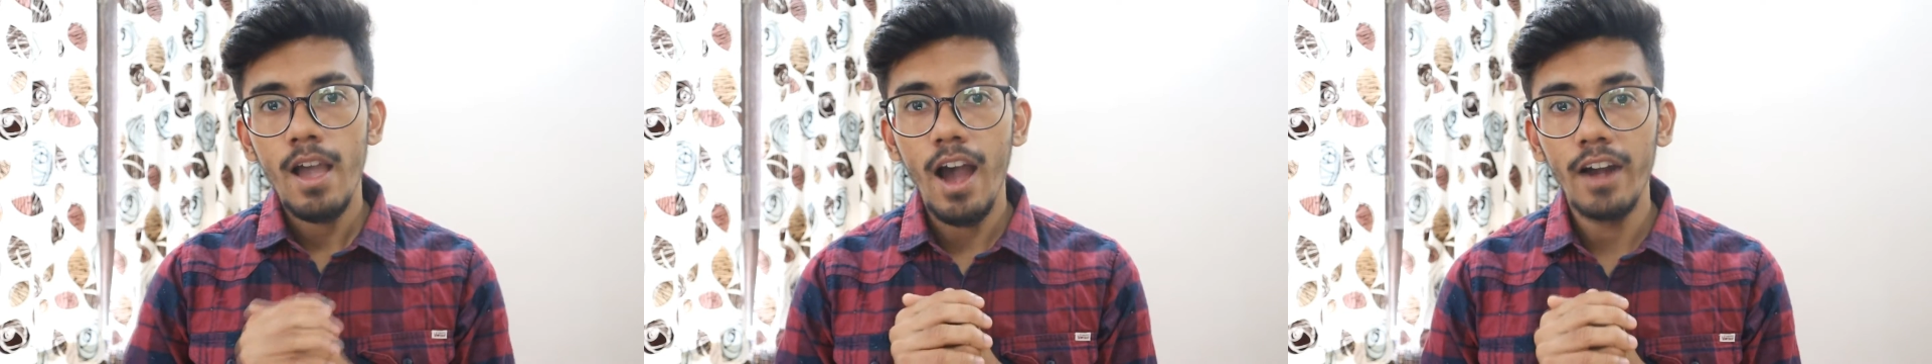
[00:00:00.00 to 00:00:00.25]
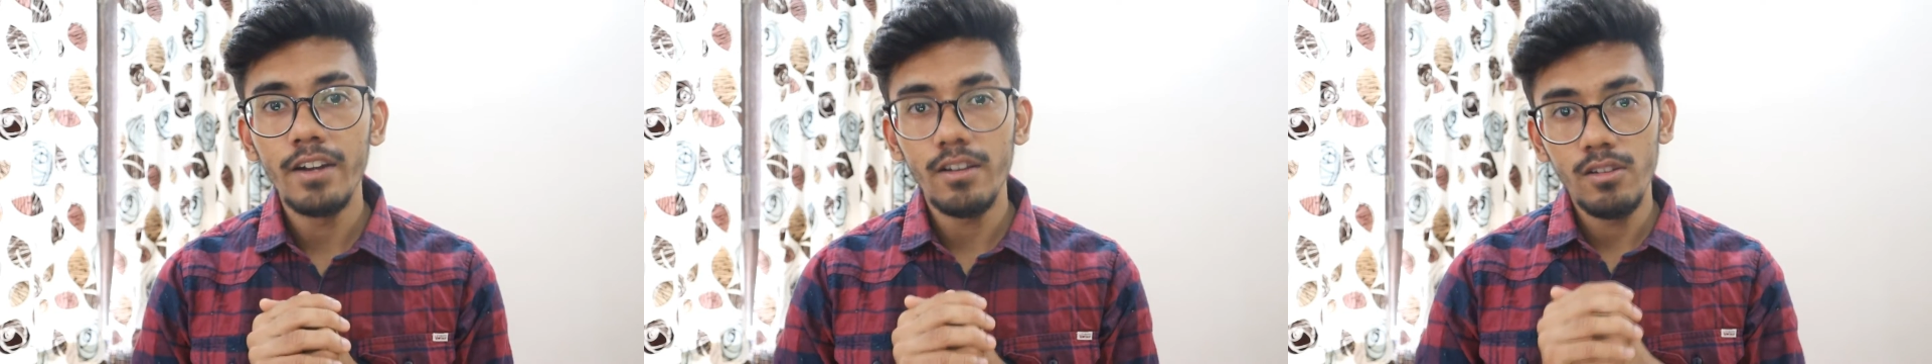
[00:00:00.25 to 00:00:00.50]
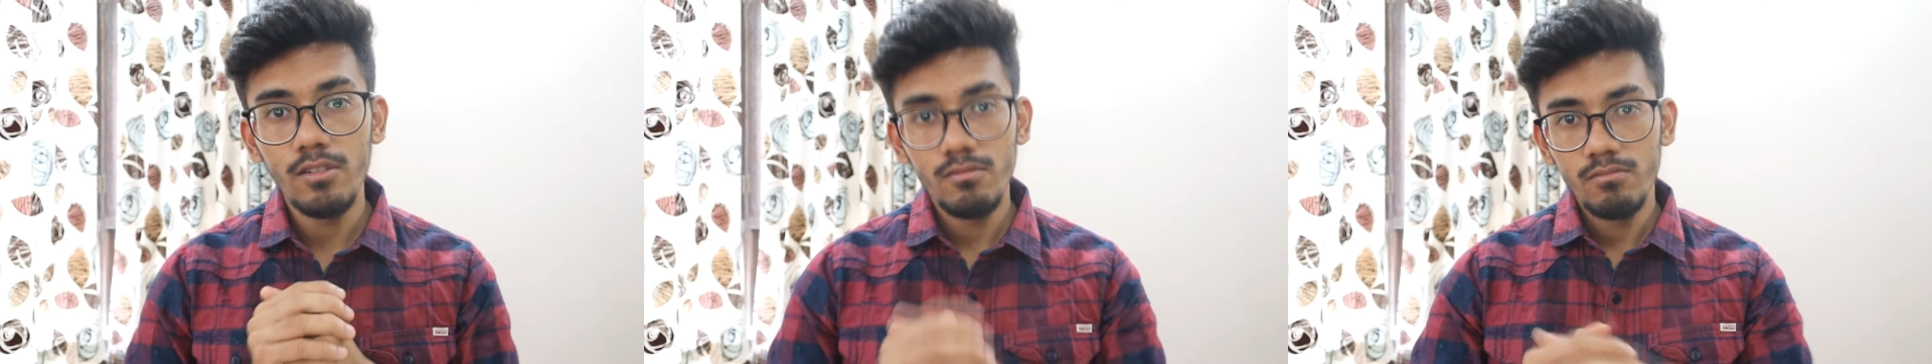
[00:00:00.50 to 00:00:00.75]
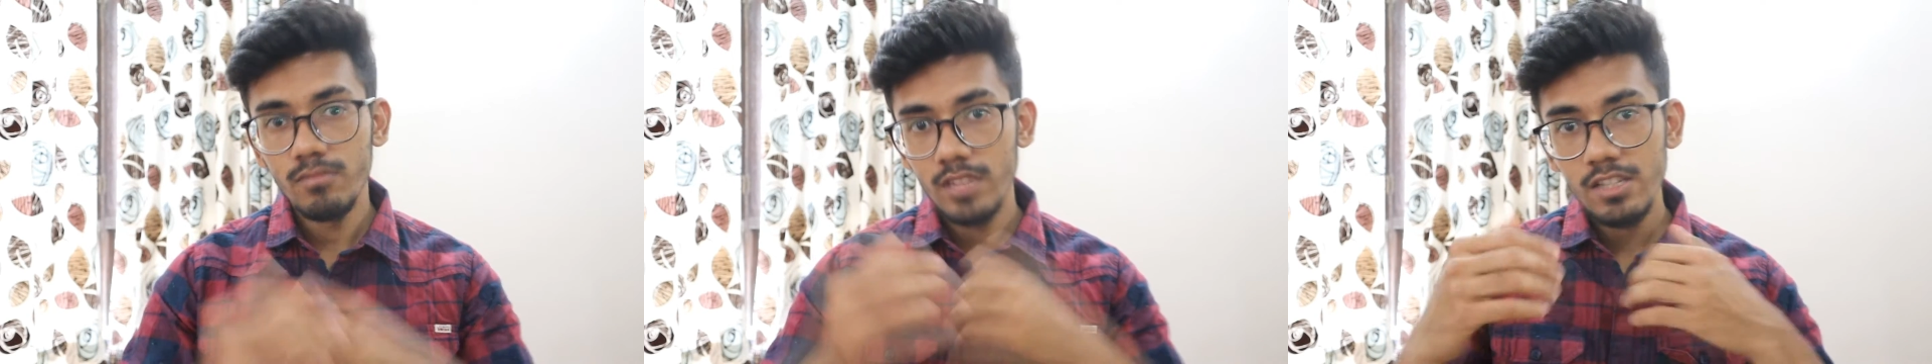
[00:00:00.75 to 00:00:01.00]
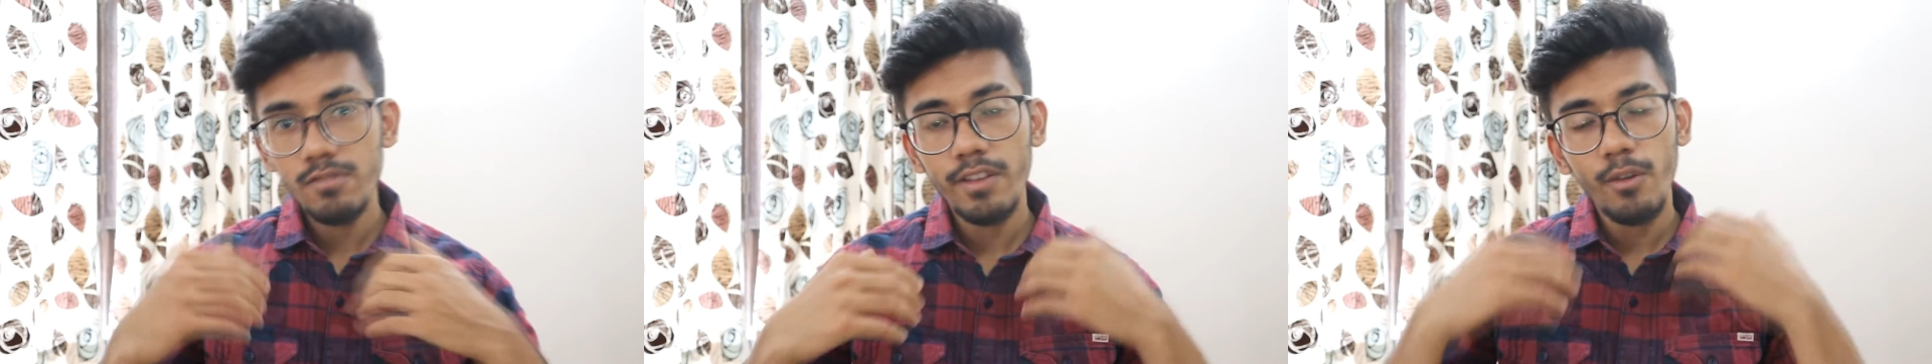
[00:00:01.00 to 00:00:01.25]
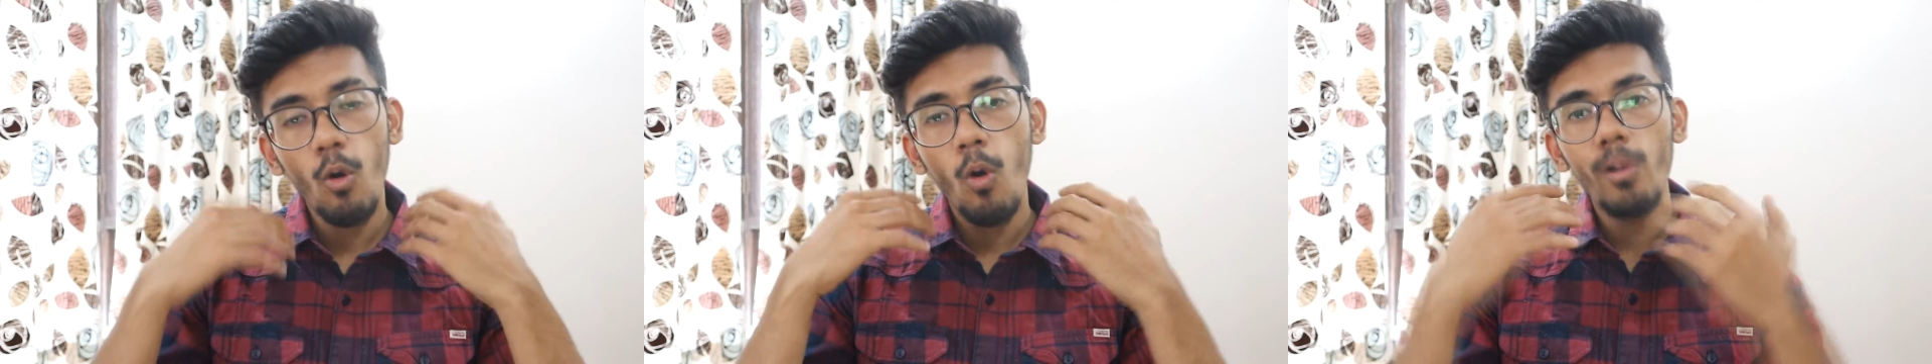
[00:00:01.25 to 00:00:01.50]
And these
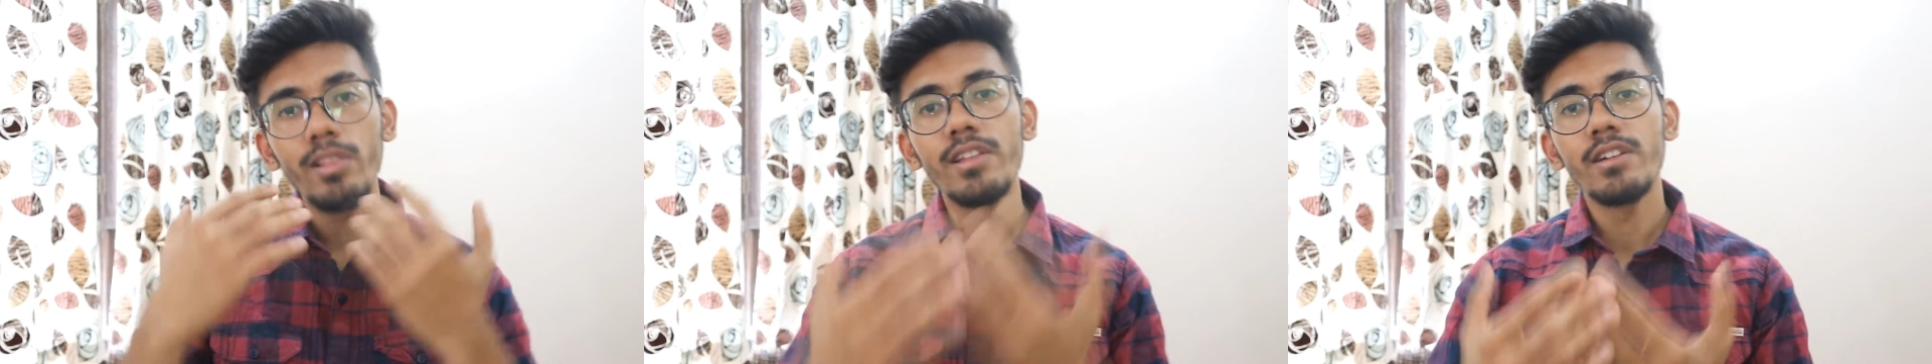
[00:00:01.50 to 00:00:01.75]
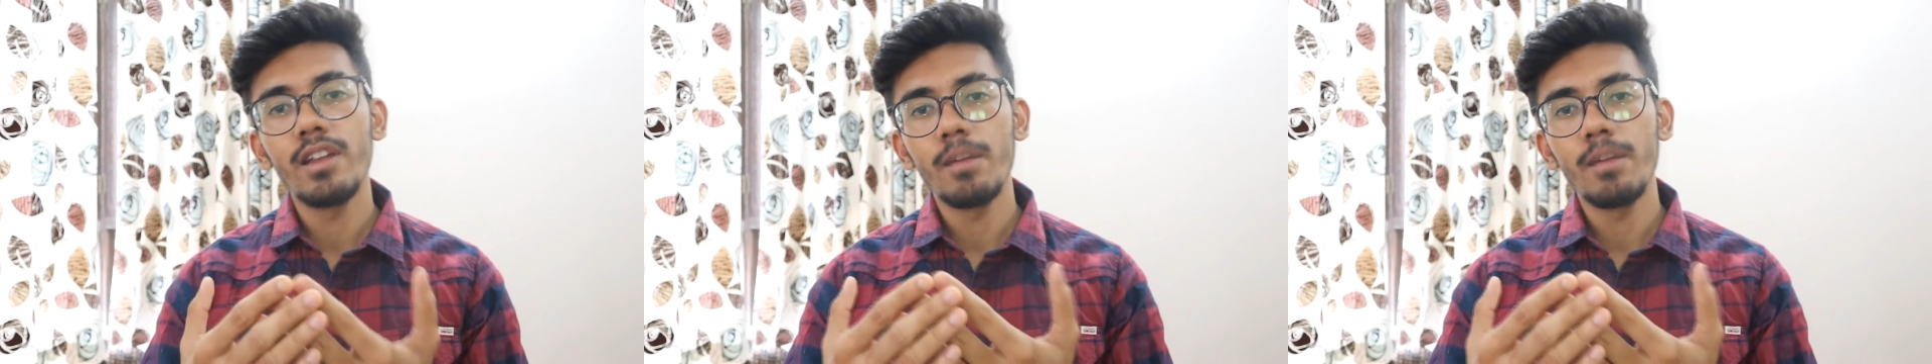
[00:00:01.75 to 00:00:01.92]
were all the